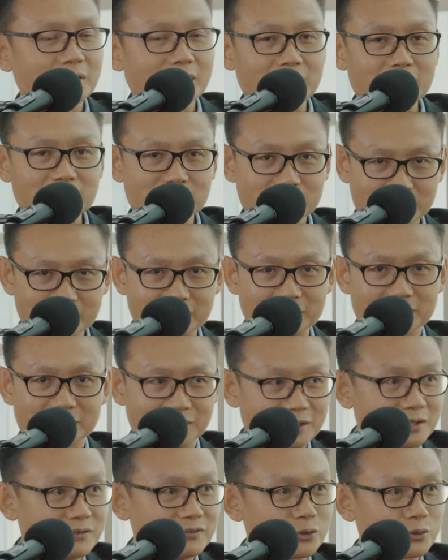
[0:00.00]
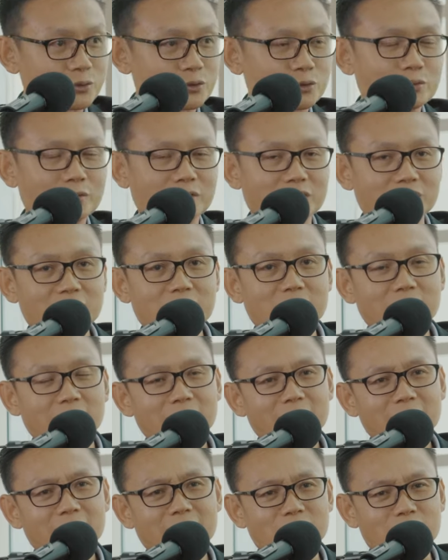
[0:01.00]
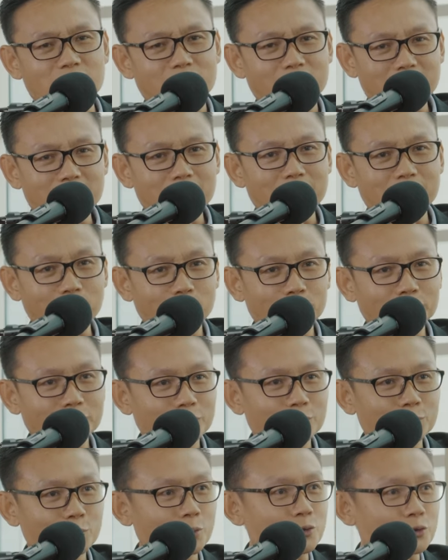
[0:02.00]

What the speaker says: as a individual students, I think it's very important to